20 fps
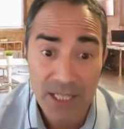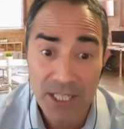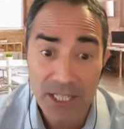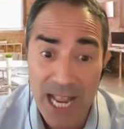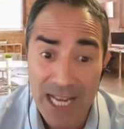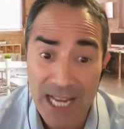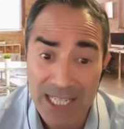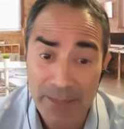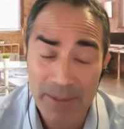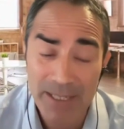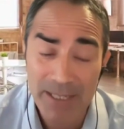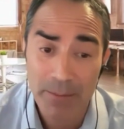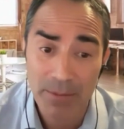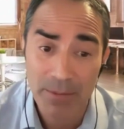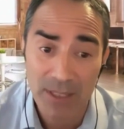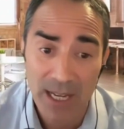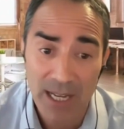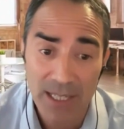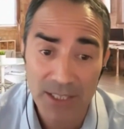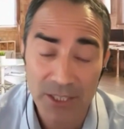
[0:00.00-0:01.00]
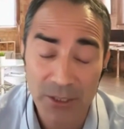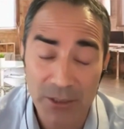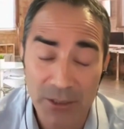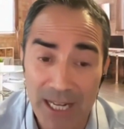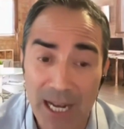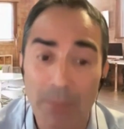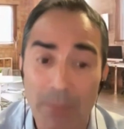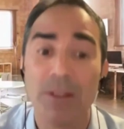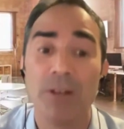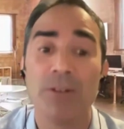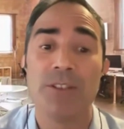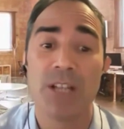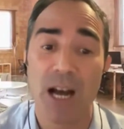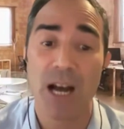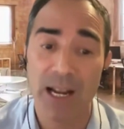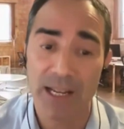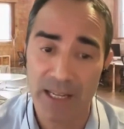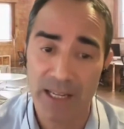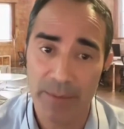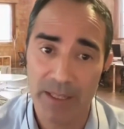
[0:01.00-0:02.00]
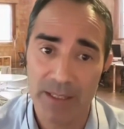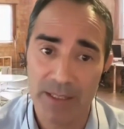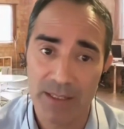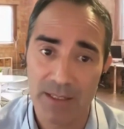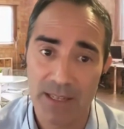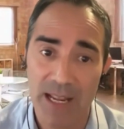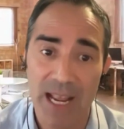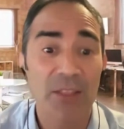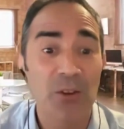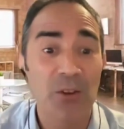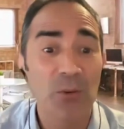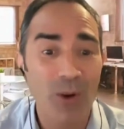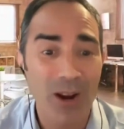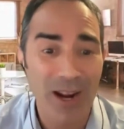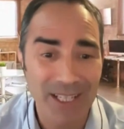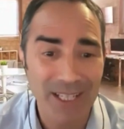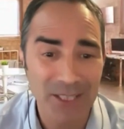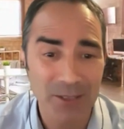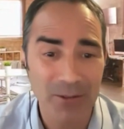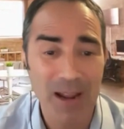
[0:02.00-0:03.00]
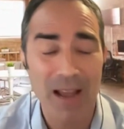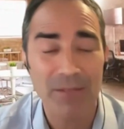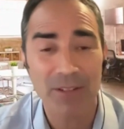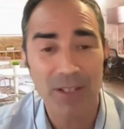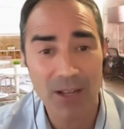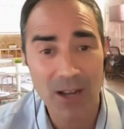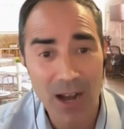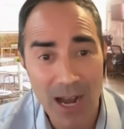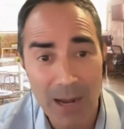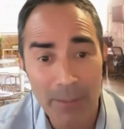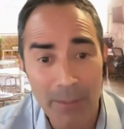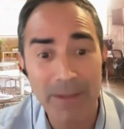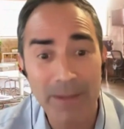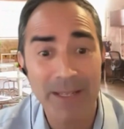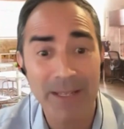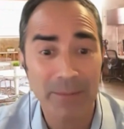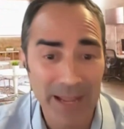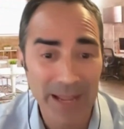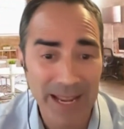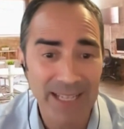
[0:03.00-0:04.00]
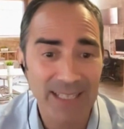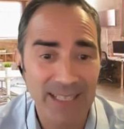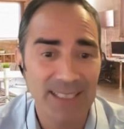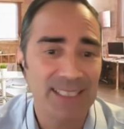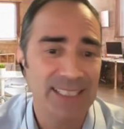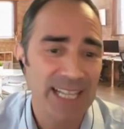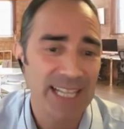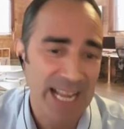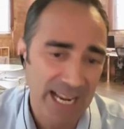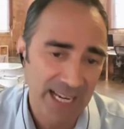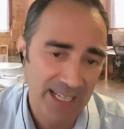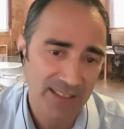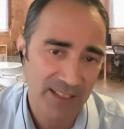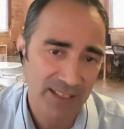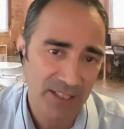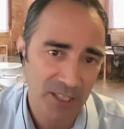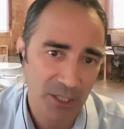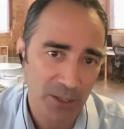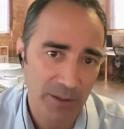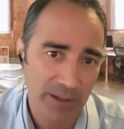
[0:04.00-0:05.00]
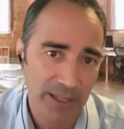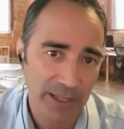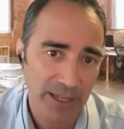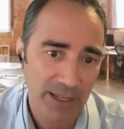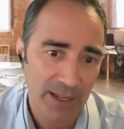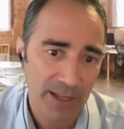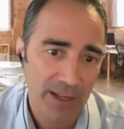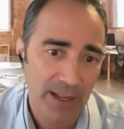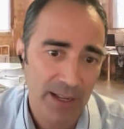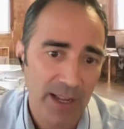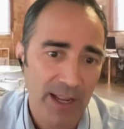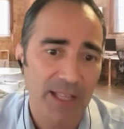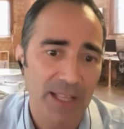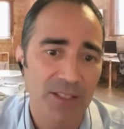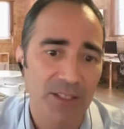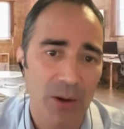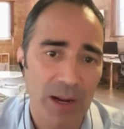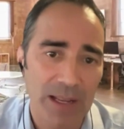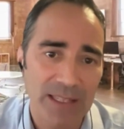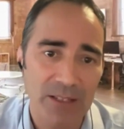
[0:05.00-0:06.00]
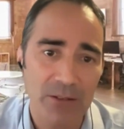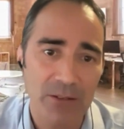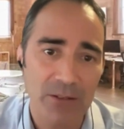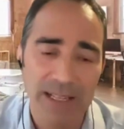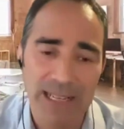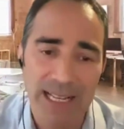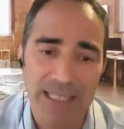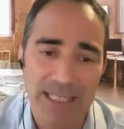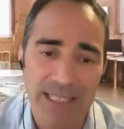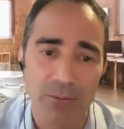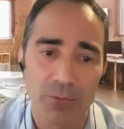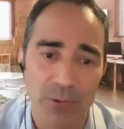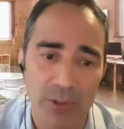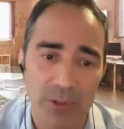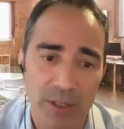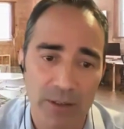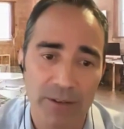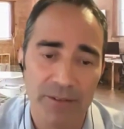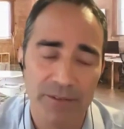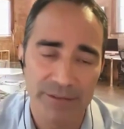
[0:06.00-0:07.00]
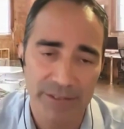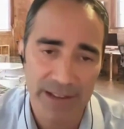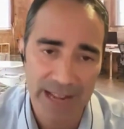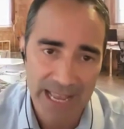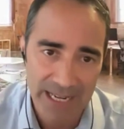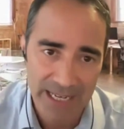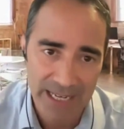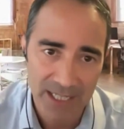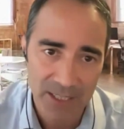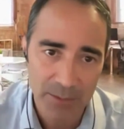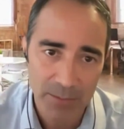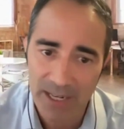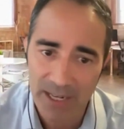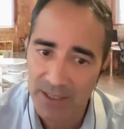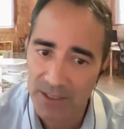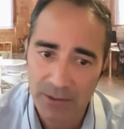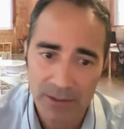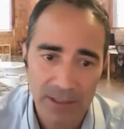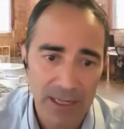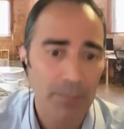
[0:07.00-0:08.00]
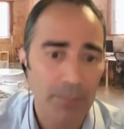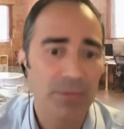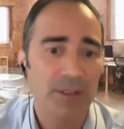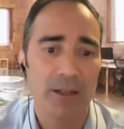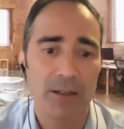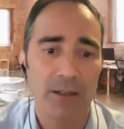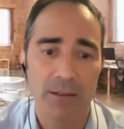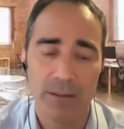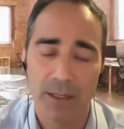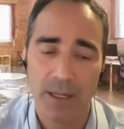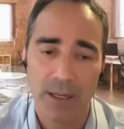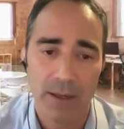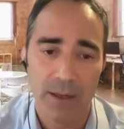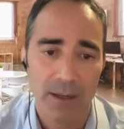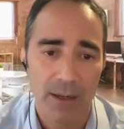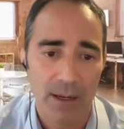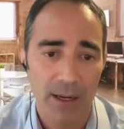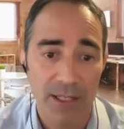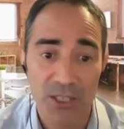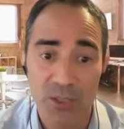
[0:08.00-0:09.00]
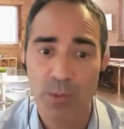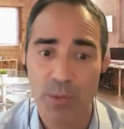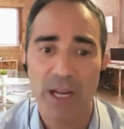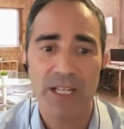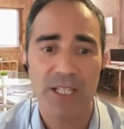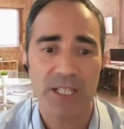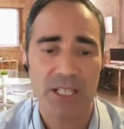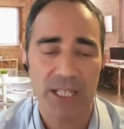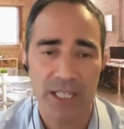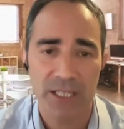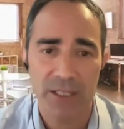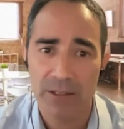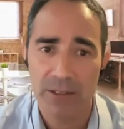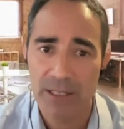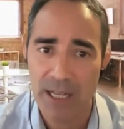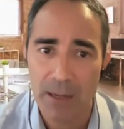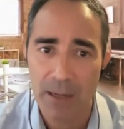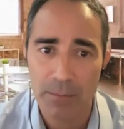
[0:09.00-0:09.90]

the ChatGPT Plus, you can upload documents. Otherwise, you have to copy and paste text into it. And so I do think that's a real advantage because you can upload a spreadsheet, you can